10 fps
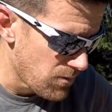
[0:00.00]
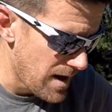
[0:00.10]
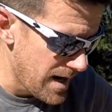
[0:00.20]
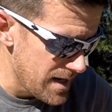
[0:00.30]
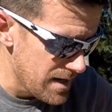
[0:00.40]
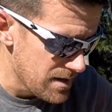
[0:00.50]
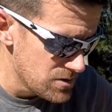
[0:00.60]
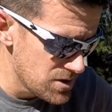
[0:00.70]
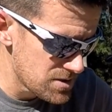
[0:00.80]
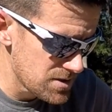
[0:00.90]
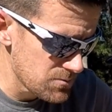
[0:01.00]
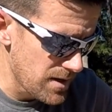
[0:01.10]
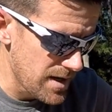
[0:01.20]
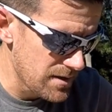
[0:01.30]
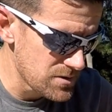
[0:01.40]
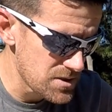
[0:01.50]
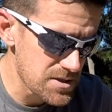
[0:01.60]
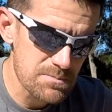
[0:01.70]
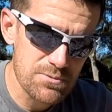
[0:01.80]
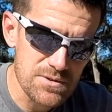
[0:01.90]
ride just as well,
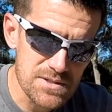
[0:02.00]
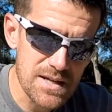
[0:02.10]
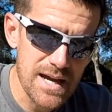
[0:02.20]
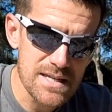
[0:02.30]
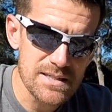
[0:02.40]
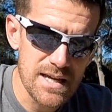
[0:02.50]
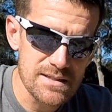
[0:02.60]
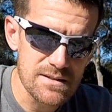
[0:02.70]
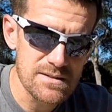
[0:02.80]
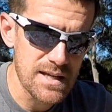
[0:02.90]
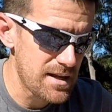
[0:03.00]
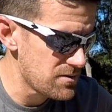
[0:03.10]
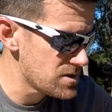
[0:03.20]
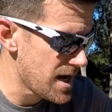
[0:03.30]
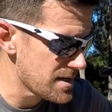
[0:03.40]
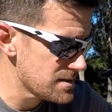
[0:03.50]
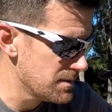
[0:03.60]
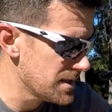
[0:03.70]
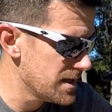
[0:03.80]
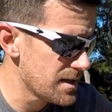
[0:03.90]
just as precise as the standard chassis,
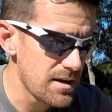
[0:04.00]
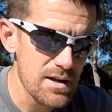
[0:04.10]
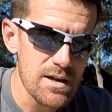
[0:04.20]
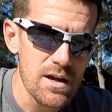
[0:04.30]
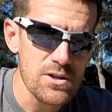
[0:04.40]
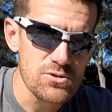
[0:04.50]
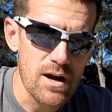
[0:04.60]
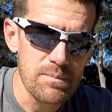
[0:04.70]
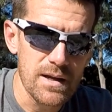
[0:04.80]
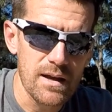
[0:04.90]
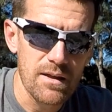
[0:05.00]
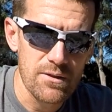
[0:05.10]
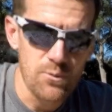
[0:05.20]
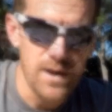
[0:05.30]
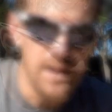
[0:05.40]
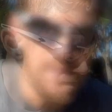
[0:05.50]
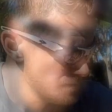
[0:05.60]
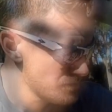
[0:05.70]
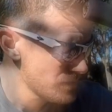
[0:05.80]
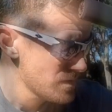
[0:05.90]
but again, dropping the weight.
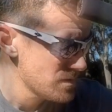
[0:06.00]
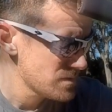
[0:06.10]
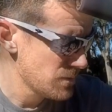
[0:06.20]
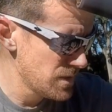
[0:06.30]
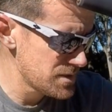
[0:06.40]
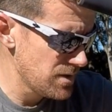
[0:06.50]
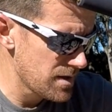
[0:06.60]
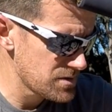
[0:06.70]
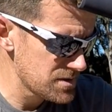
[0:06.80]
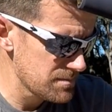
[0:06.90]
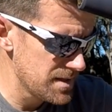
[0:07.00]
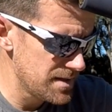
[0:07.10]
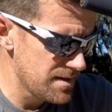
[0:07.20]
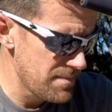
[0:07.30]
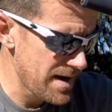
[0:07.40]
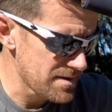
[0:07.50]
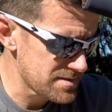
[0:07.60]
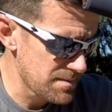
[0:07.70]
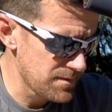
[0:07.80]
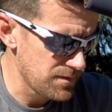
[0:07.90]
So I want to talk just a minute about
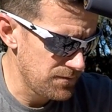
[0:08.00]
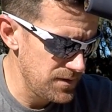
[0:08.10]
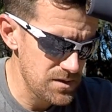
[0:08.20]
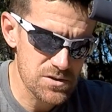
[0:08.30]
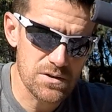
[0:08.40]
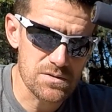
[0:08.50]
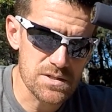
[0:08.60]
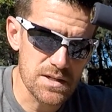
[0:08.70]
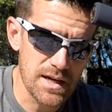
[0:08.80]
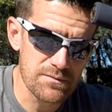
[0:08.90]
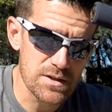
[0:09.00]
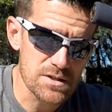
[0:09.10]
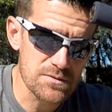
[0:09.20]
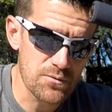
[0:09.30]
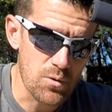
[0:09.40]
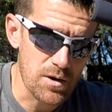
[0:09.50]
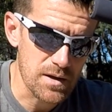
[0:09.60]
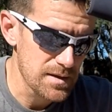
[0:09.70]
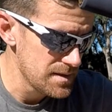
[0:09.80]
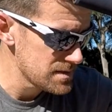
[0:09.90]
some of the features of this fork,
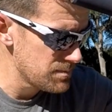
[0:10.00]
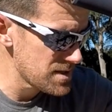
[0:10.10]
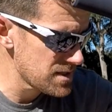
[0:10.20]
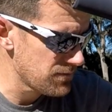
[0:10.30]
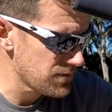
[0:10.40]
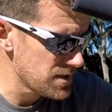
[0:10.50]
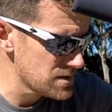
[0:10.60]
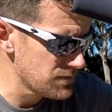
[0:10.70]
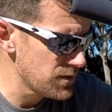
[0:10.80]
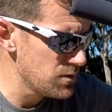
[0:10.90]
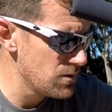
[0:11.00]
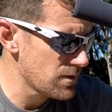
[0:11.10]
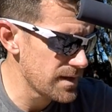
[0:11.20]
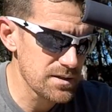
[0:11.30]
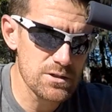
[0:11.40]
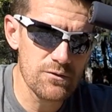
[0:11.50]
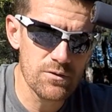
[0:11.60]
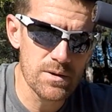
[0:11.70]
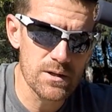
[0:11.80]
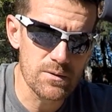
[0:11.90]
especially for those of you who are not too
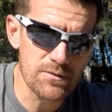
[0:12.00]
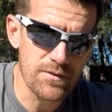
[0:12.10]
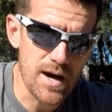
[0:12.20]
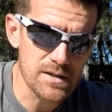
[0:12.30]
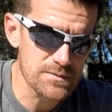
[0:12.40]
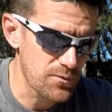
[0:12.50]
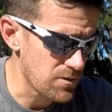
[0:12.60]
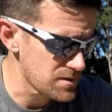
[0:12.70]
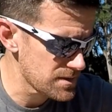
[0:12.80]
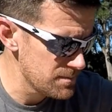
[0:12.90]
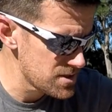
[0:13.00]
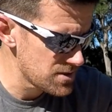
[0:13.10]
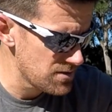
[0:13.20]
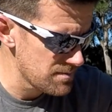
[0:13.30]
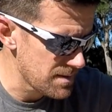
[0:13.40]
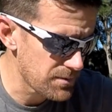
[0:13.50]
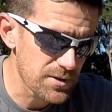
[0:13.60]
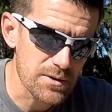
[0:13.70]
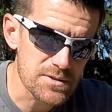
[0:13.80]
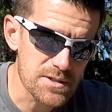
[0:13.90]
familiar with Fox forks. So let me show them up
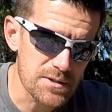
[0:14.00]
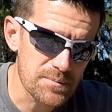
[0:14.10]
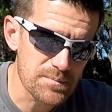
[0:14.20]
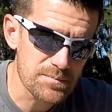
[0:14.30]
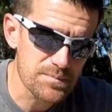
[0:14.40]
close here.